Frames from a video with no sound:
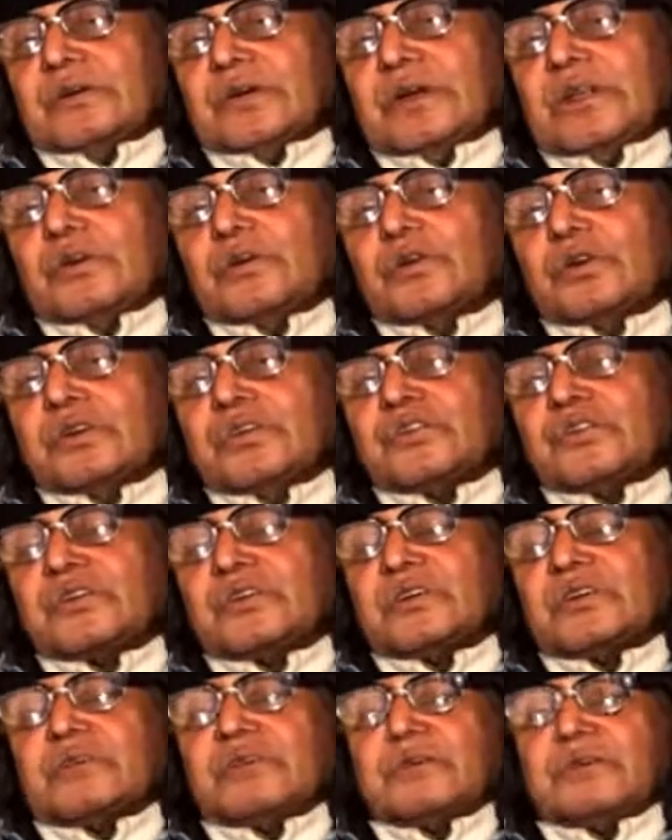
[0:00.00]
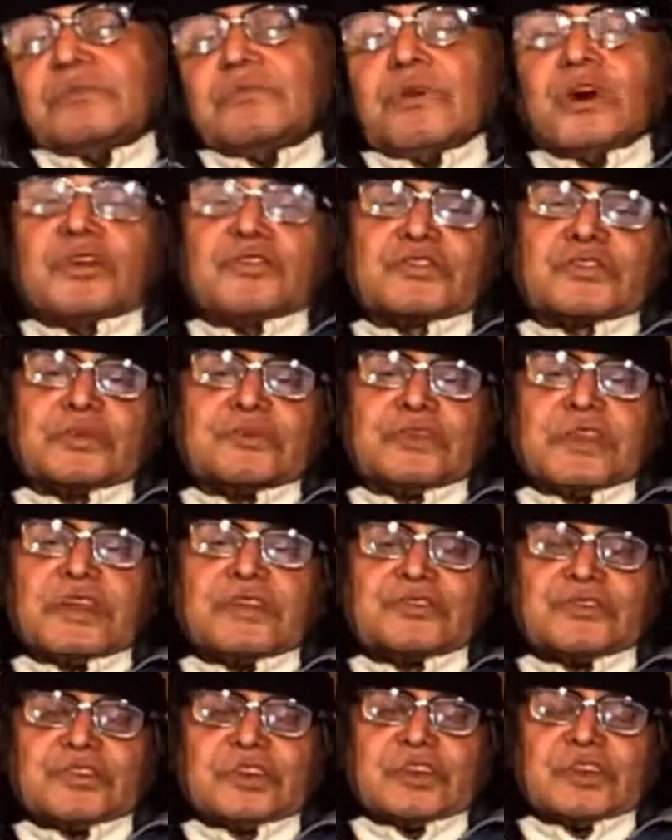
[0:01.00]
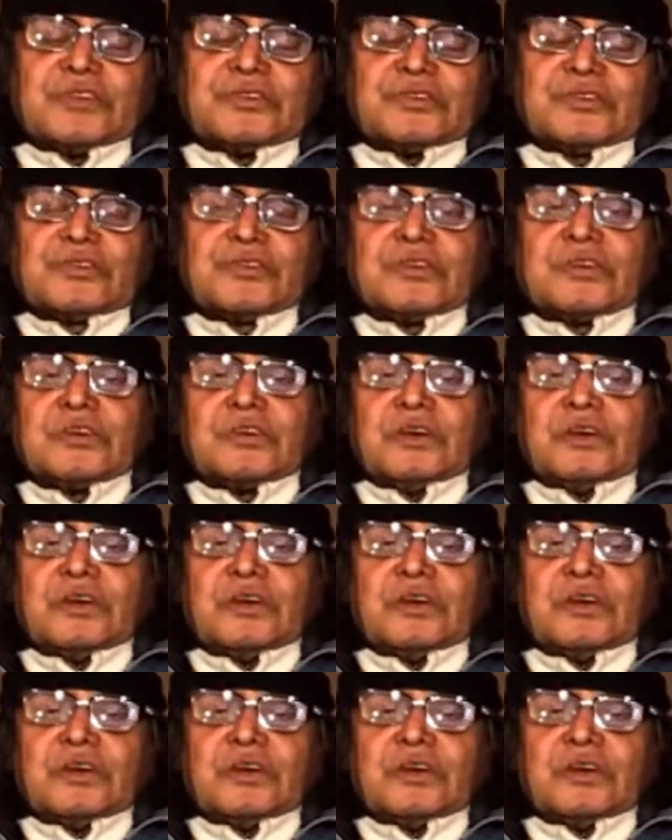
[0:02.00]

in which most of the residents